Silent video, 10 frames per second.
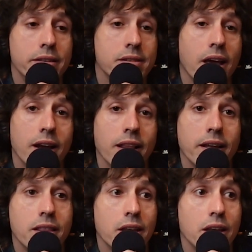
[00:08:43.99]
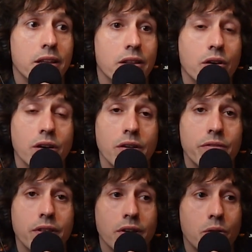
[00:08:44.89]
kind of like the hook
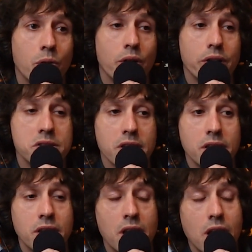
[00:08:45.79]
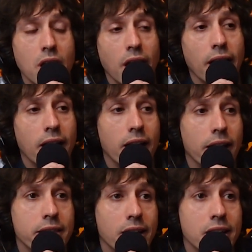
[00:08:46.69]
of the chorus, and
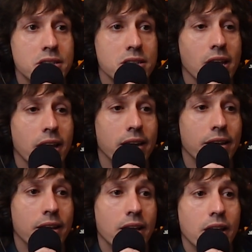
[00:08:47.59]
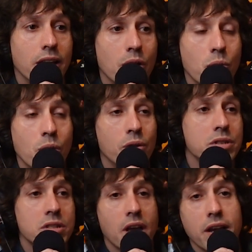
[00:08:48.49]
I think it just kind of
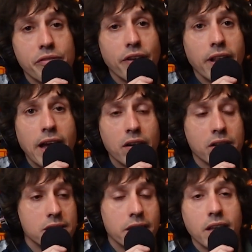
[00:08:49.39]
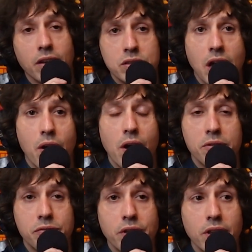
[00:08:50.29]
fell out because I think it was how I
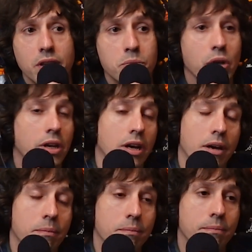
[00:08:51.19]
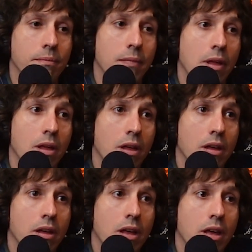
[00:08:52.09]
was feeling. But
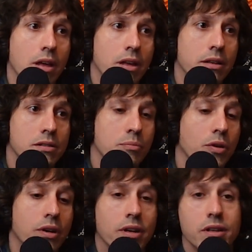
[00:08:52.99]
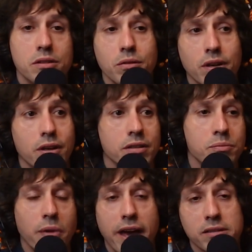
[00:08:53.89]
to put it into an
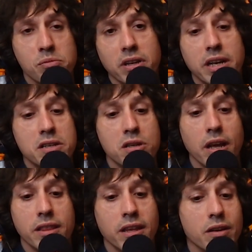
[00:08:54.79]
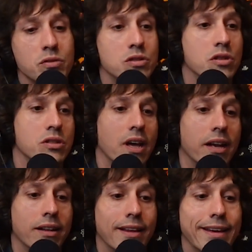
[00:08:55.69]
explanation, I think it was just
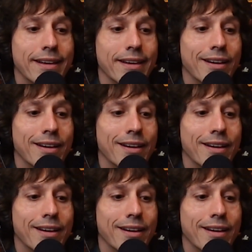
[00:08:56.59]
kind of like